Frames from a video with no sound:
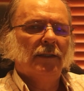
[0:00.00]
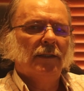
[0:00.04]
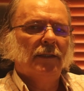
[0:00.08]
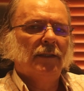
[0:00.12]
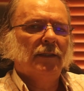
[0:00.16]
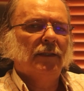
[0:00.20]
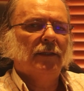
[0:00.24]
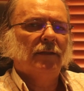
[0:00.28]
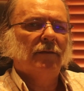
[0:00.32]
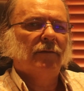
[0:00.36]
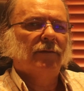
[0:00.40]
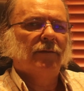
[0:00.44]

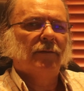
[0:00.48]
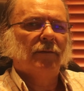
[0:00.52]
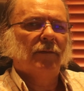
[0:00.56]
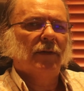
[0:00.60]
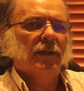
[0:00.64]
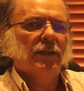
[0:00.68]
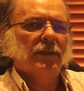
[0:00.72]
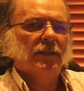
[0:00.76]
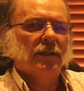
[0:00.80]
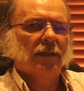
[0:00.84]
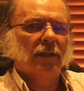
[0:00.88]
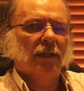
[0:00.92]
the
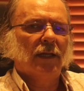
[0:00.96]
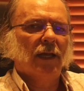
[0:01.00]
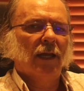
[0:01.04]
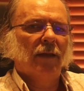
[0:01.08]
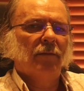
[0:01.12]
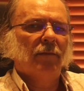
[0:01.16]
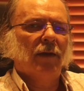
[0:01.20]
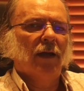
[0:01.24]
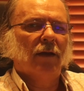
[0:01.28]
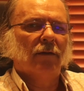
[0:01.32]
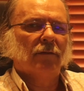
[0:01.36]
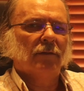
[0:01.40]
information
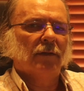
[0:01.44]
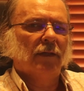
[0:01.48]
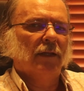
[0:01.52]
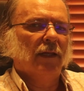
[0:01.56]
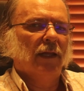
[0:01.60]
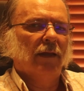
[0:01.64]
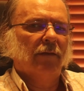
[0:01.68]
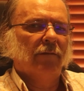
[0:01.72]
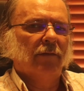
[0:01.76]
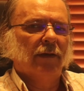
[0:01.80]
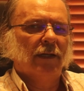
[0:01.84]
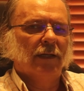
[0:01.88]
came out
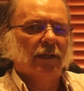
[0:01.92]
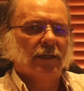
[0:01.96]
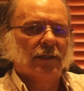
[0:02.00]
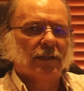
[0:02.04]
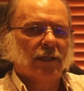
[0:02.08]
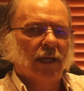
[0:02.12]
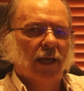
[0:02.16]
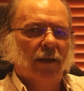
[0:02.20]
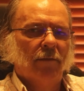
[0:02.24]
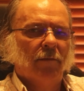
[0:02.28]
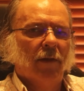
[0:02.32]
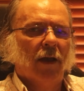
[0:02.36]
and the evidence
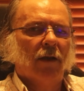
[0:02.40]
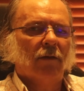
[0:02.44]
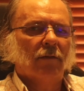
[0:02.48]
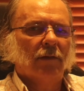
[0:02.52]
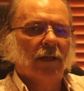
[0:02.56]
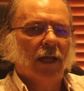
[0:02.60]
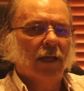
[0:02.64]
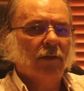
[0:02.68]
came out.